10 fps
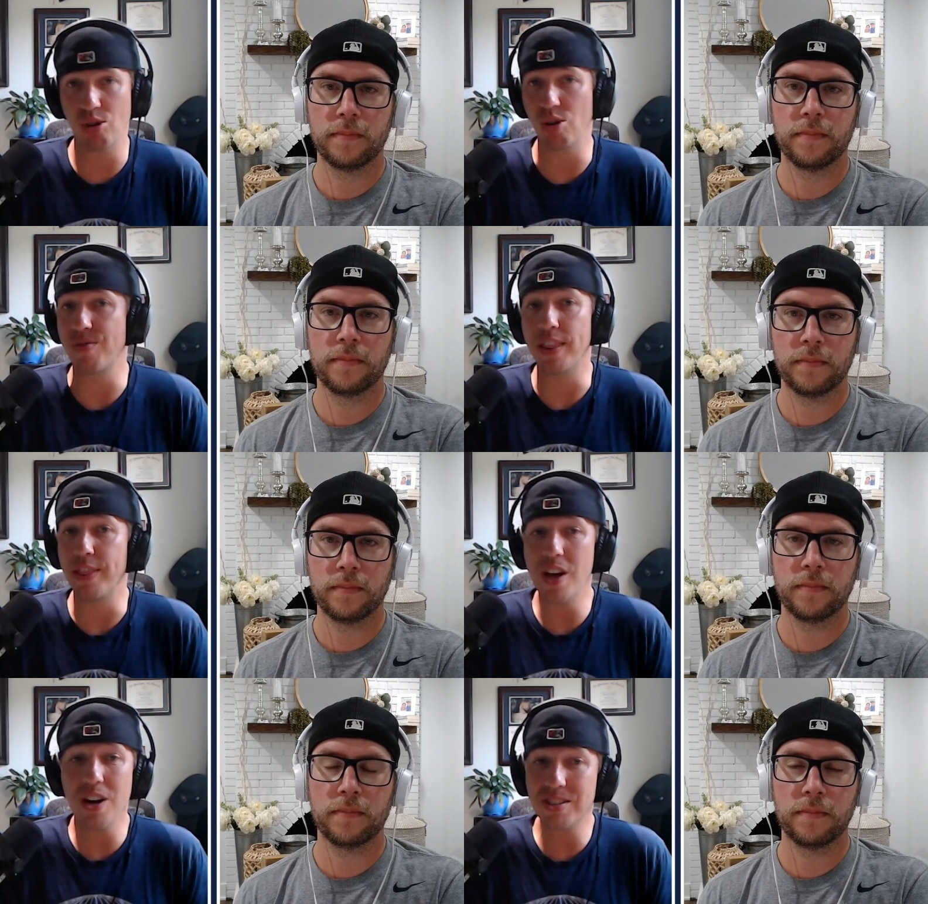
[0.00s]
Speaker 1: So if
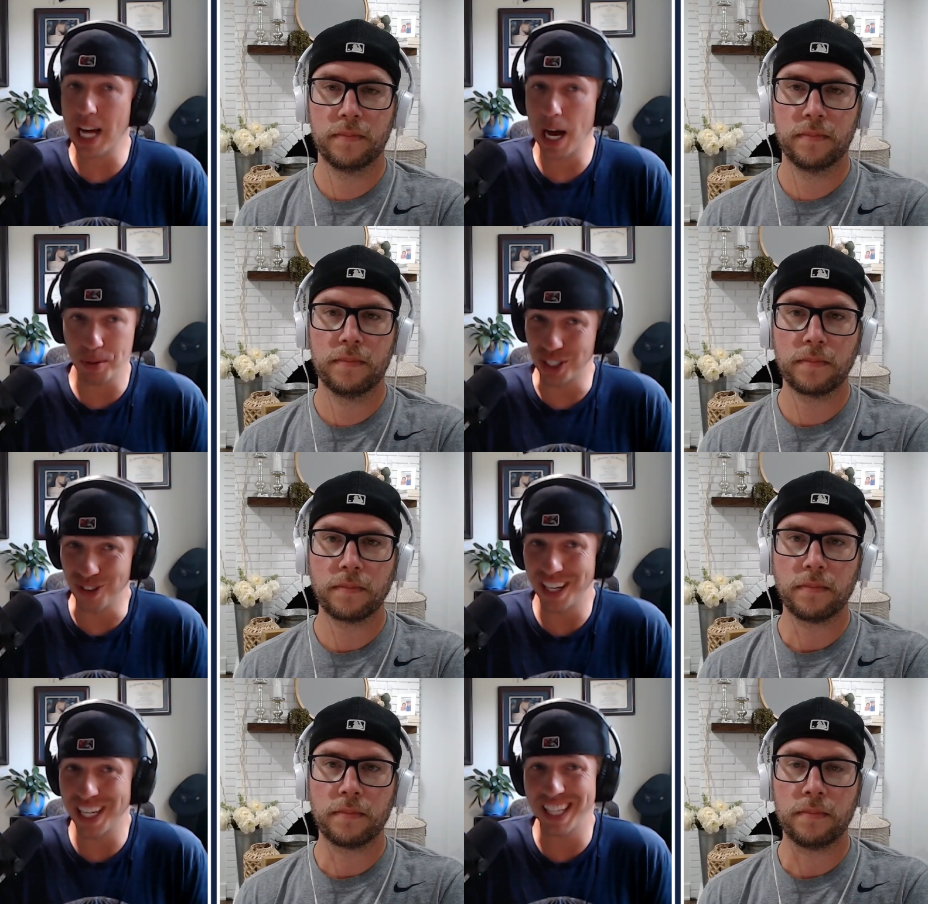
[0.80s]
there's an
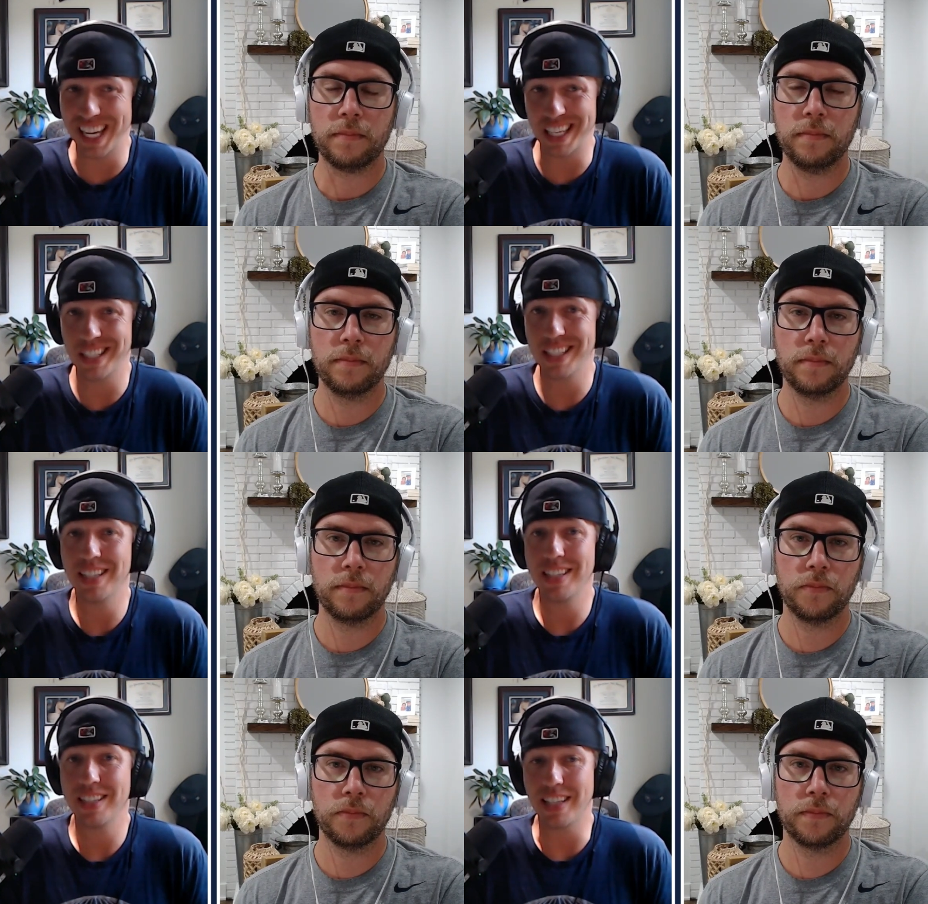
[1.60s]
opportunity to like
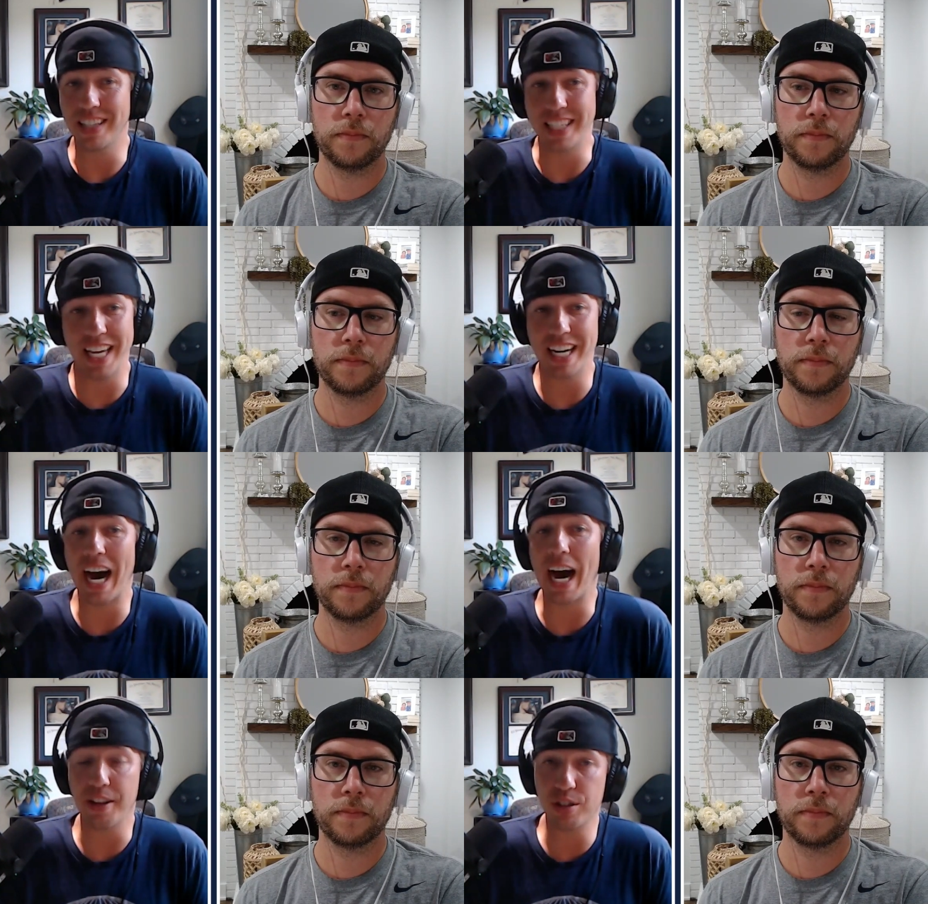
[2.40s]
get
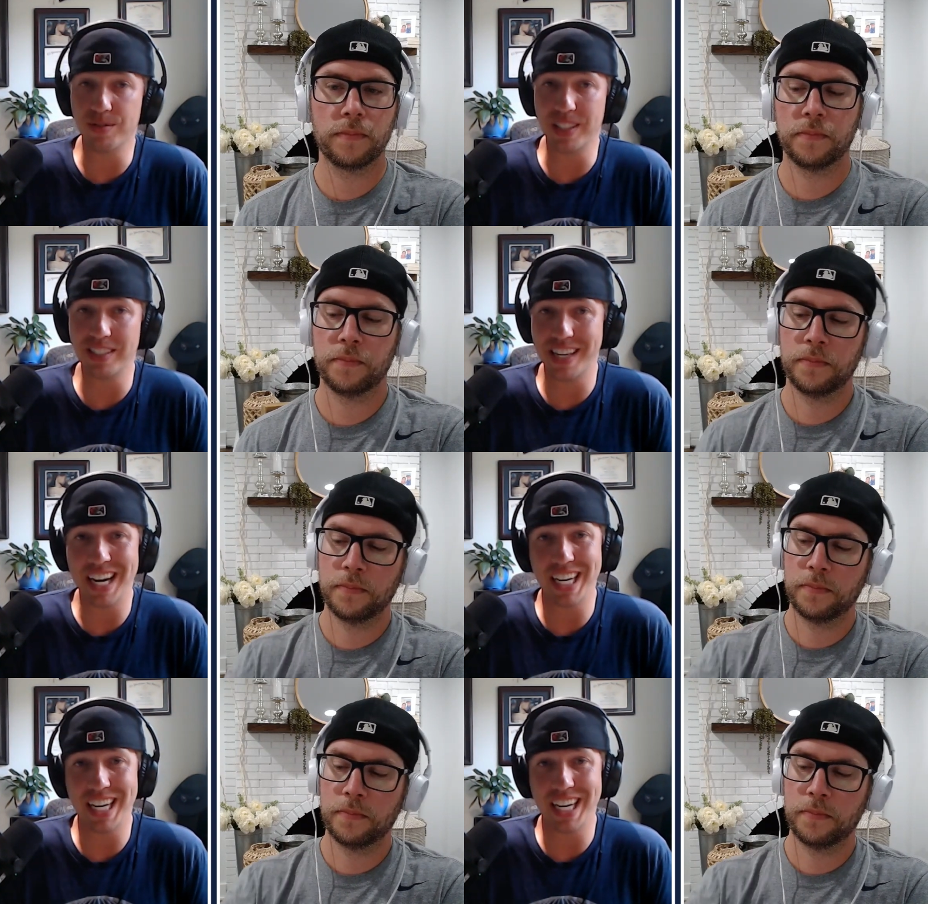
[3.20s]
either of these